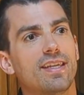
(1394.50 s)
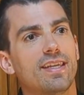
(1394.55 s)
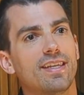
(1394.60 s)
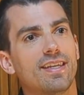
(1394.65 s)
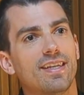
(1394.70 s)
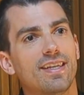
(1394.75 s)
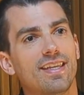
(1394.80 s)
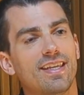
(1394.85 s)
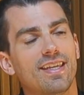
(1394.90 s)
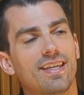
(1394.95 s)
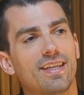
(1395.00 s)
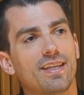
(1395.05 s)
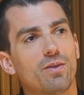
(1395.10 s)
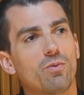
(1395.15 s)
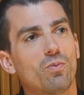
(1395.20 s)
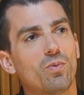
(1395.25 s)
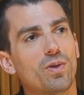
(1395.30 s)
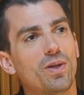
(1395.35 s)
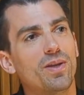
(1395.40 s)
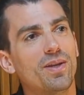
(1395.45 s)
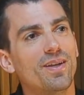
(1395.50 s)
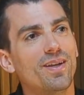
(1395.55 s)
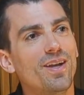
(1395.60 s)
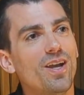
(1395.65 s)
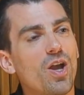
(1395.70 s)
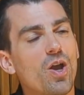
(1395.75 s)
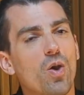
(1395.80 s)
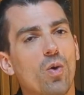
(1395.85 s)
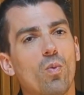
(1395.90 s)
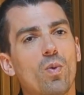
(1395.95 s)
we
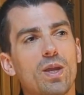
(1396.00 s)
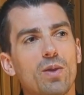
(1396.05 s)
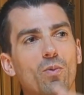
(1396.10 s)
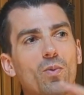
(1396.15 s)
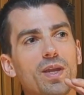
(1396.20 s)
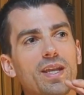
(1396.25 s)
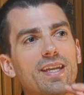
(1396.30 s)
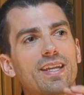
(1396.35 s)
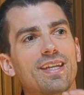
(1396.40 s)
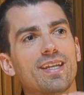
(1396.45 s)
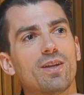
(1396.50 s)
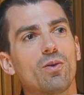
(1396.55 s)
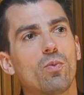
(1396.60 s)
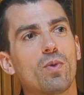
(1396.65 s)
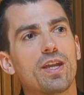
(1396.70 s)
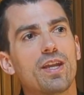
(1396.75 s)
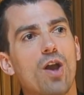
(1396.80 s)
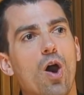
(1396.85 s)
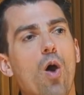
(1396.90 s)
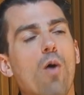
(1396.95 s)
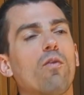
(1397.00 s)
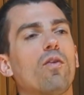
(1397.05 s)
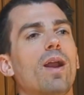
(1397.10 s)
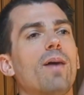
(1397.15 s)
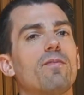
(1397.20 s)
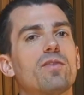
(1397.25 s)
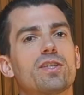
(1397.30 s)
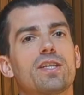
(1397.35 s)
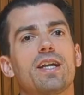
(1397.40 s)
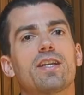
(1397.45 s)

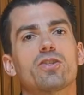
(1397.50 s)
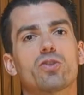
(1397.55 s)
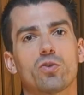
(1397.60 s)
overemphasize